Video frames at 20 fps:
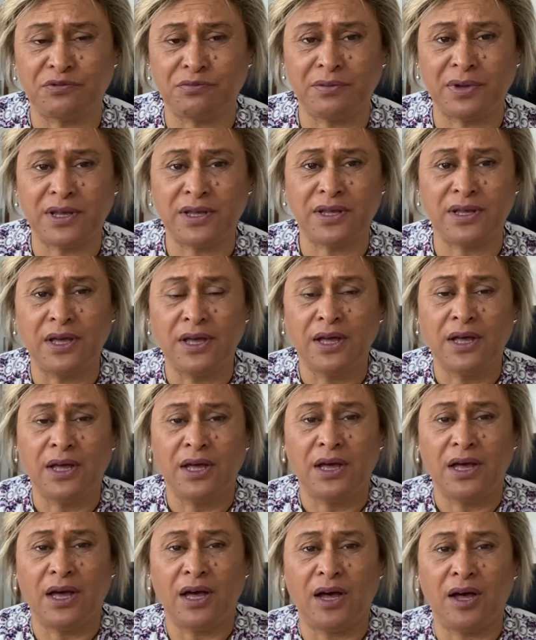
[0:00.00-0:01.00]
me.
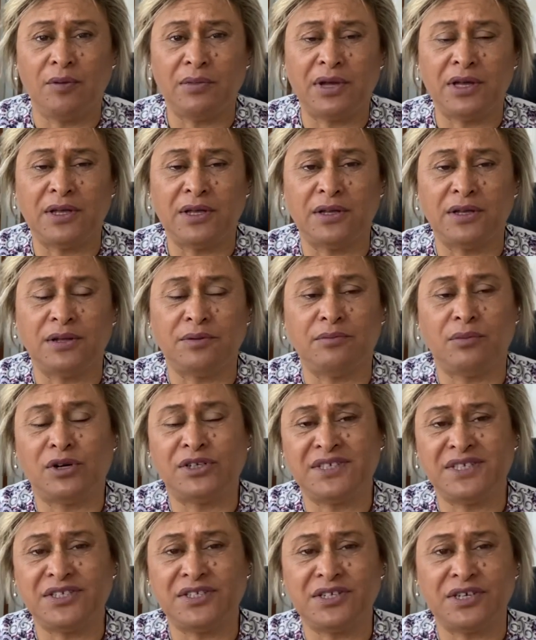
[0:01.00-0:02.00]
And my
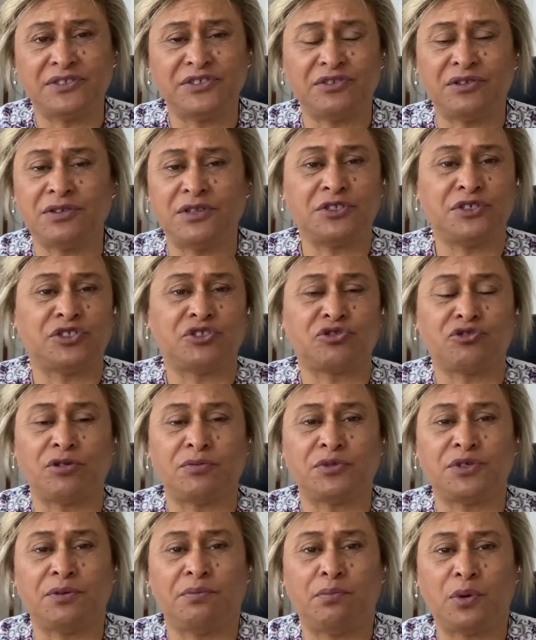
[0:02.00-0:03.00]
details are in the
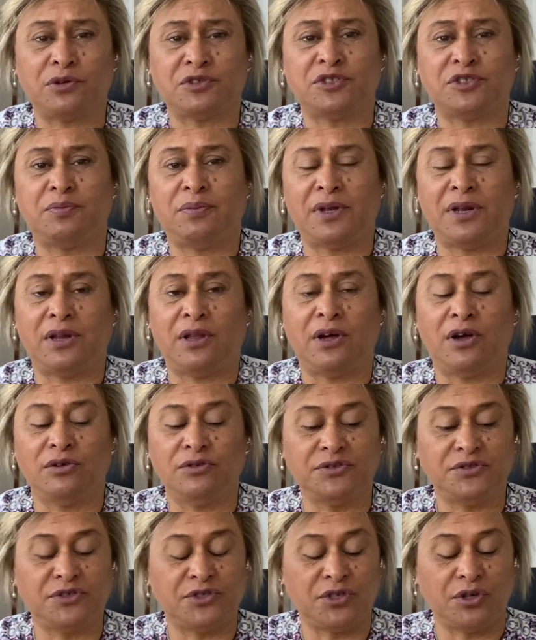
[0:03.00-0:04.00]
description box
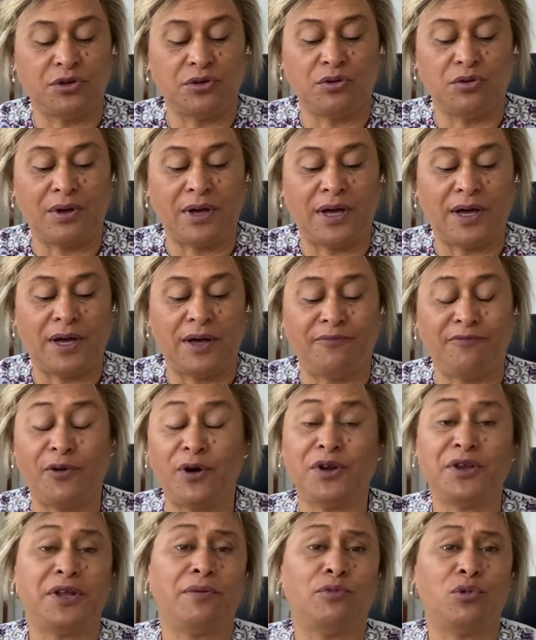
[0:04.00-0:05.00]
below to
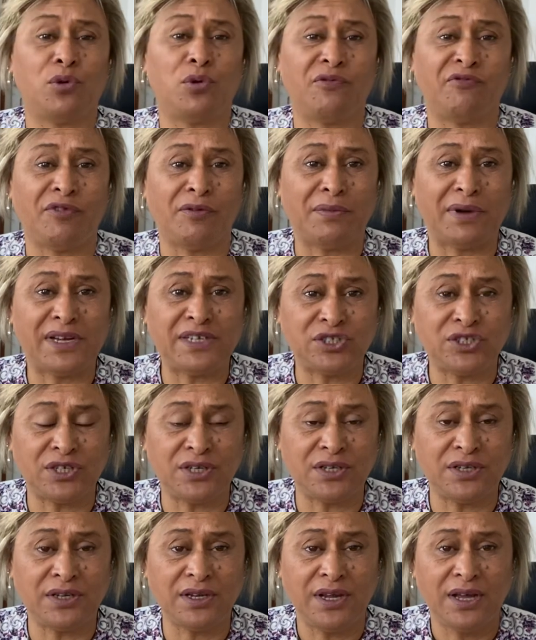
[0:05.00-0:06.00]
find out more information